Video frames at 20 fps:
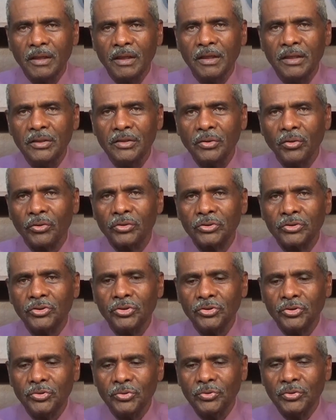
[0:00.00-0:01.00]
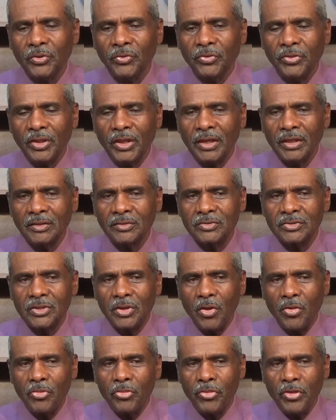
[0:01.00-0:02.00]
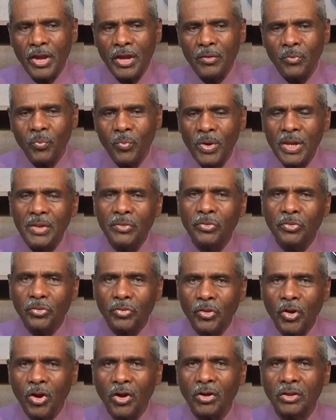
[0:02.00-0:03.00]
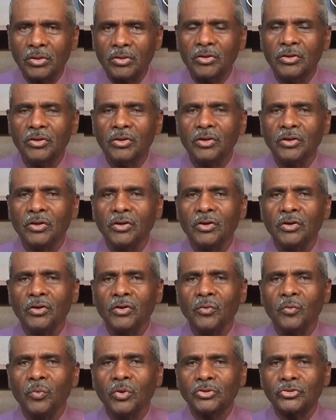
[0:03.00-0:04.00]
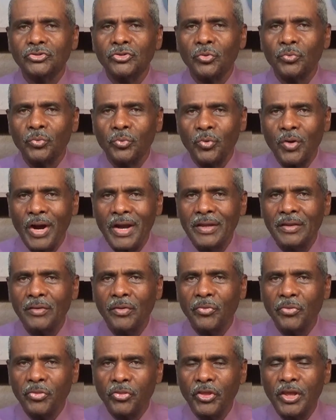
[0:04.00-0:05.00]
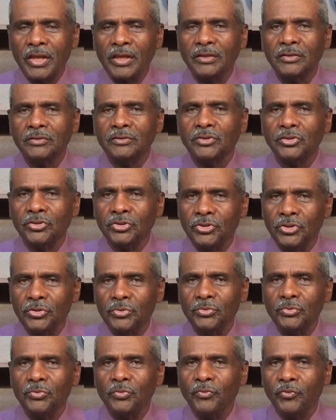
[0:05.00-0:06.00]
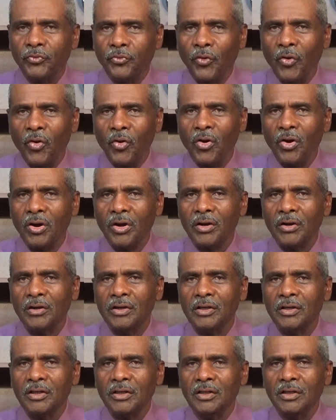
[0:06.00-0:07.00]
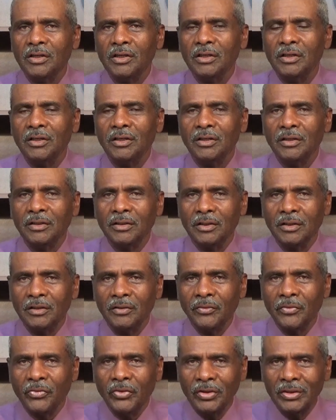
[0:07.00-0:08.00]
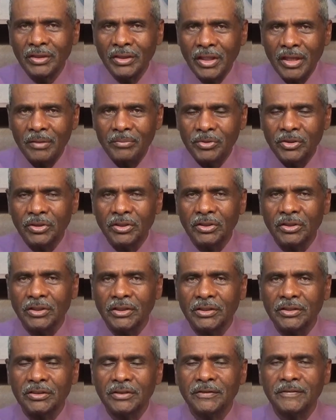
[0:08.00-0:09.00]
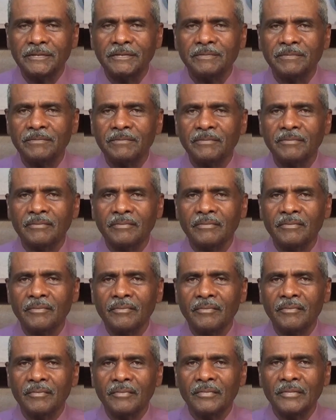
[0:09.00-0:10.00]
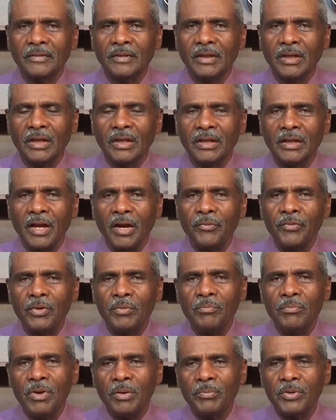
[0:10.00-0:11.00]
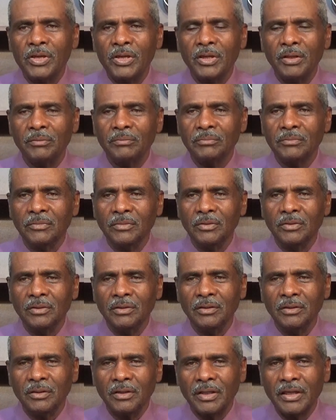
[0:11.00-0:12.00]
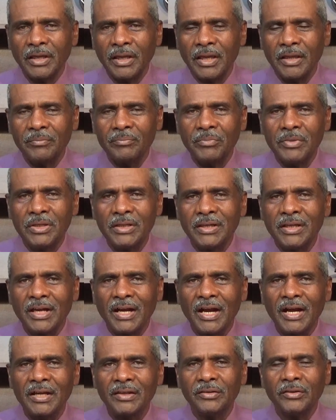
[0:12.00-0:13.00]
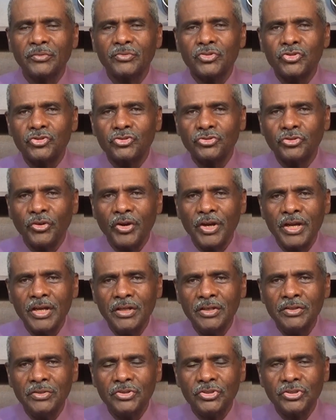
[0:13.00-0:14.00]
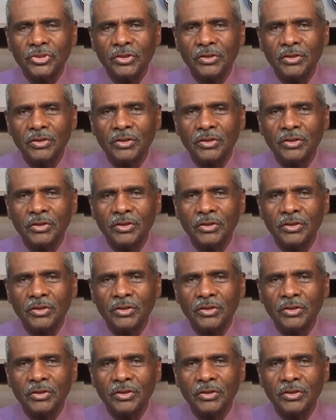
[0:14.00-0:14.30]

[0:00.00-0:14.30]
in order to do the things that we thought was the right thing to do for uh, the neighborhood. And I remember him looking at me kind of strange